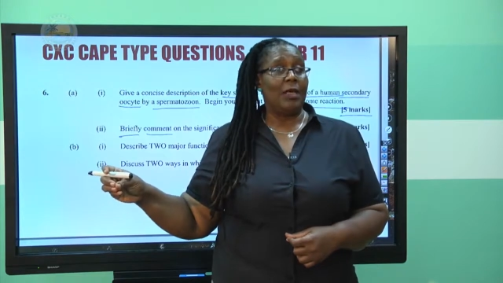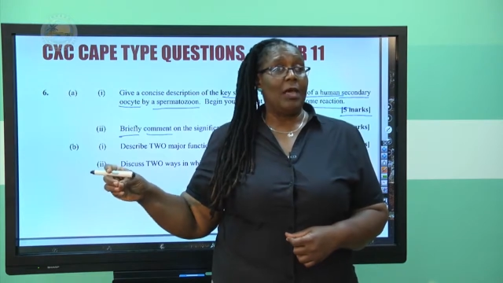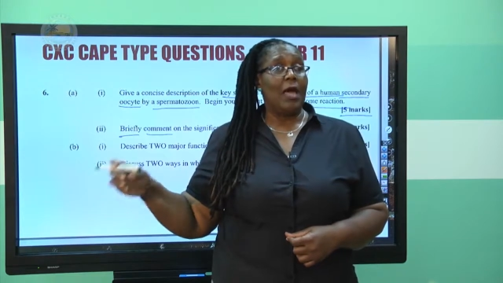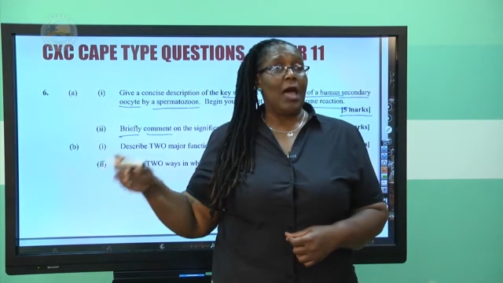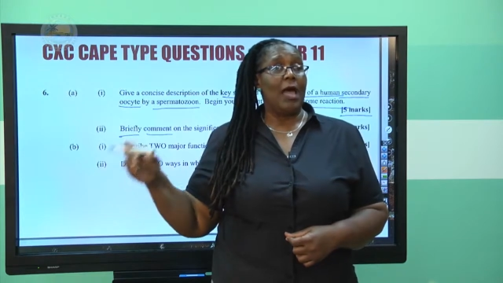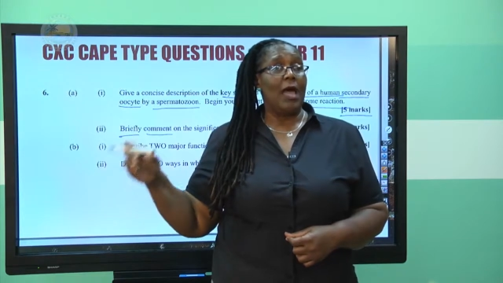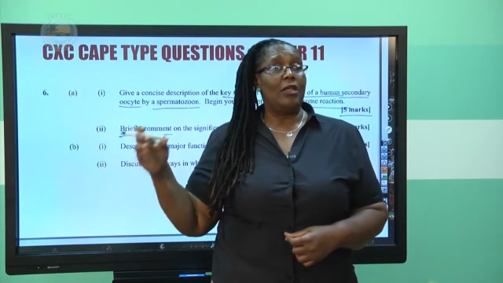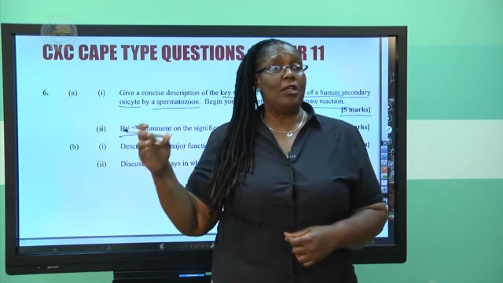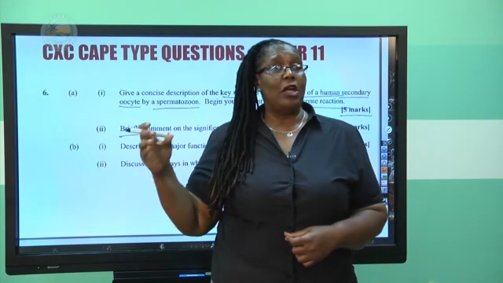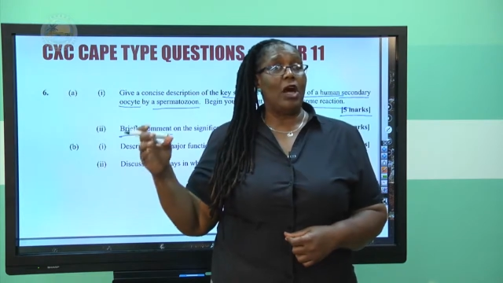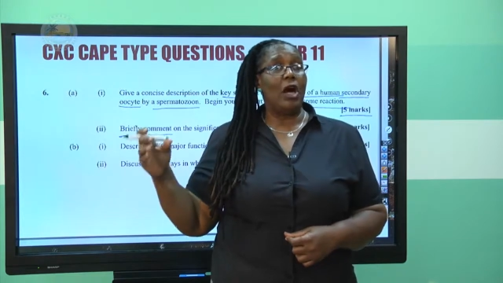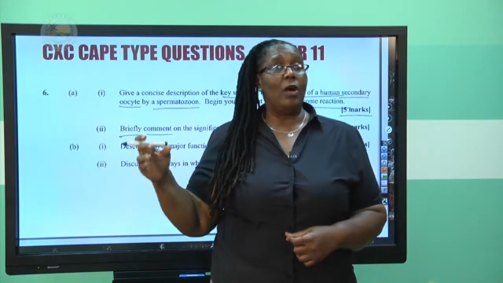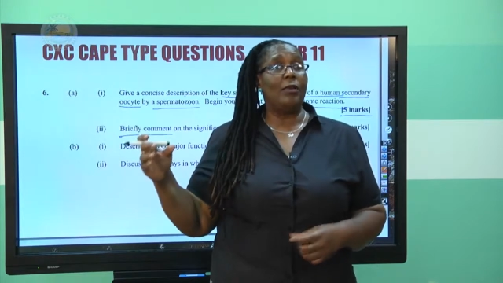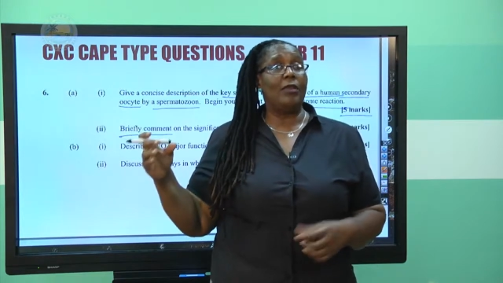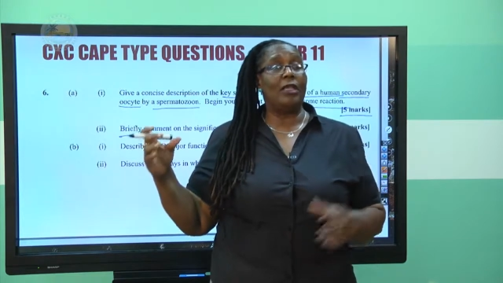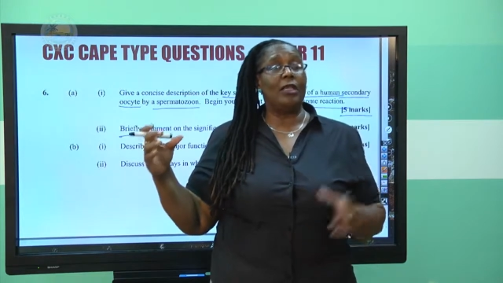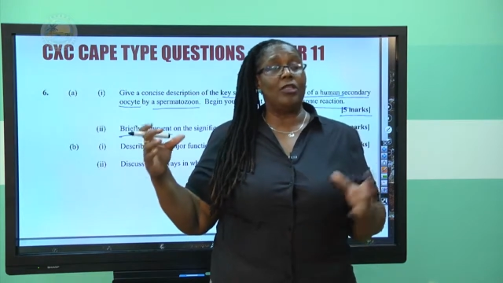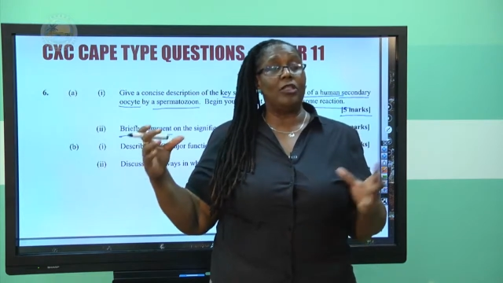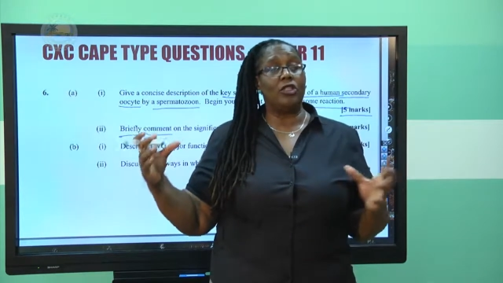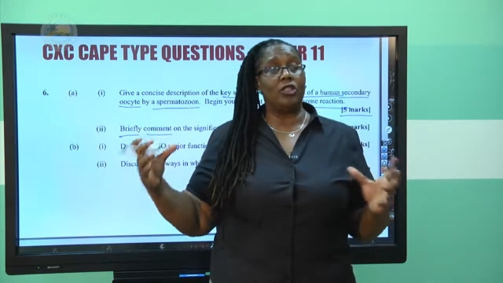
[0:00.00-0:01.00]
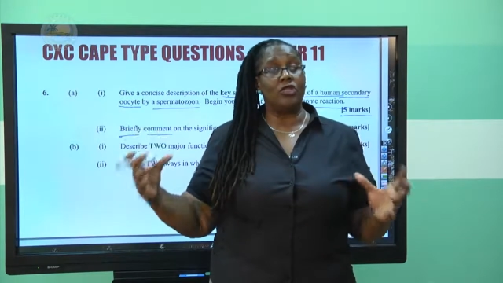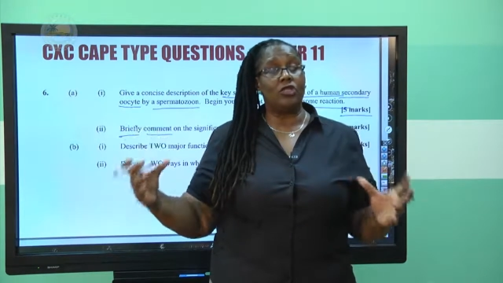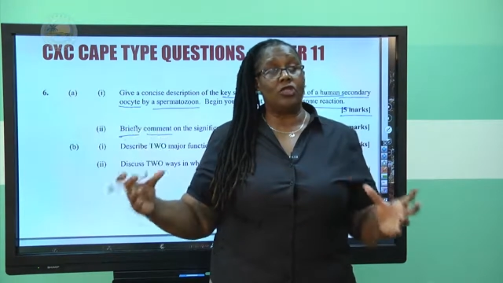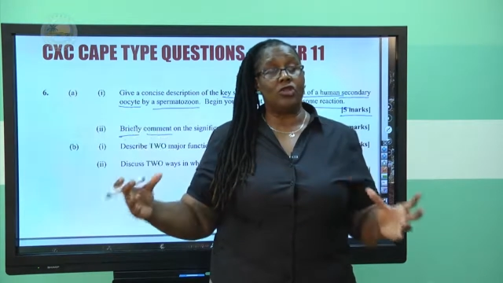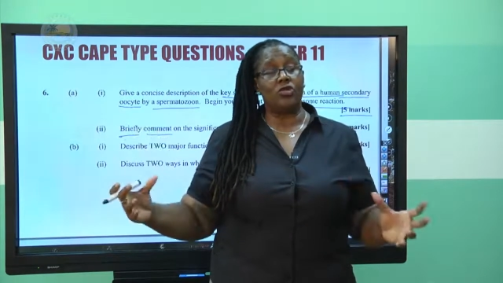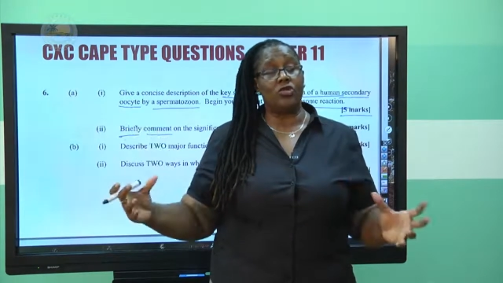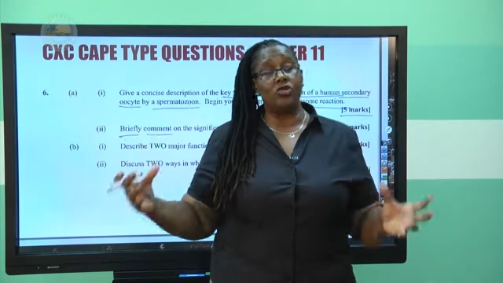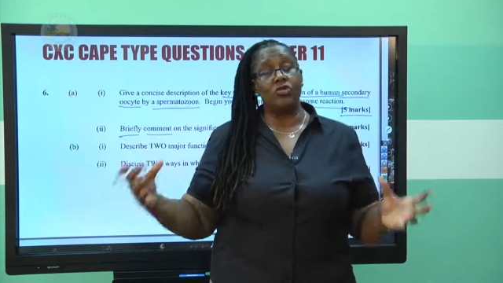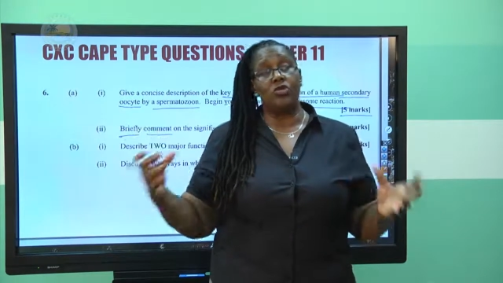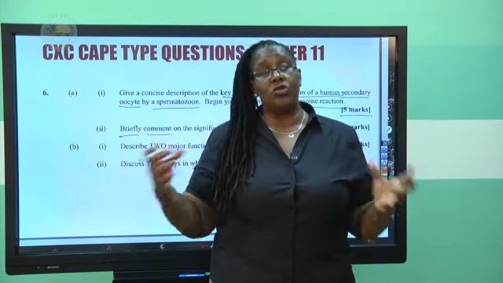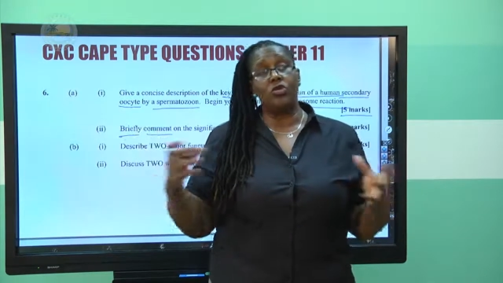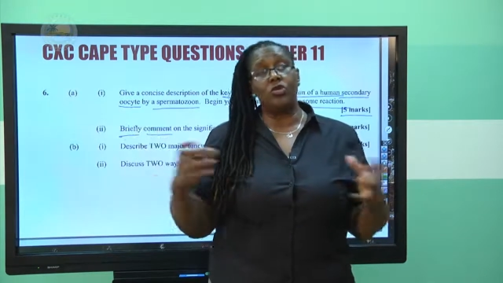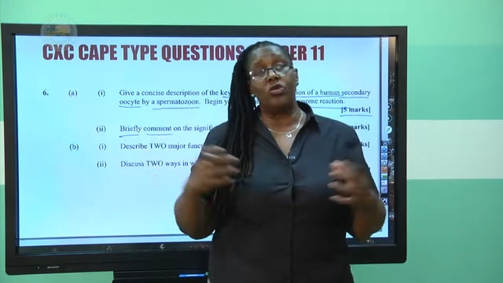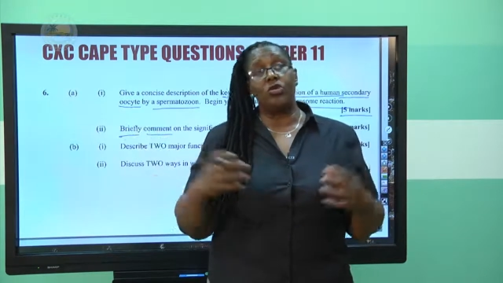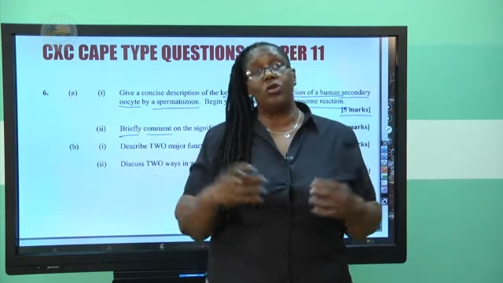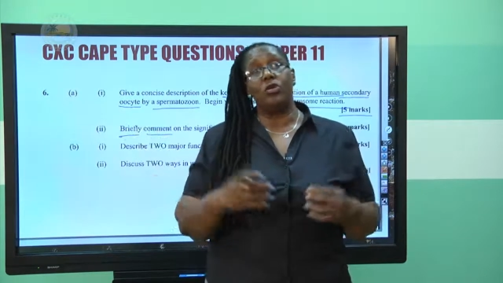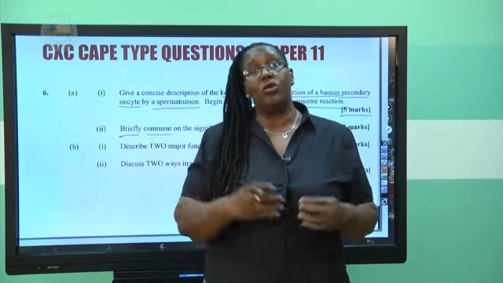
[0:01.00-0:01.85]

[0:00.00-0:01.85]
And now that the two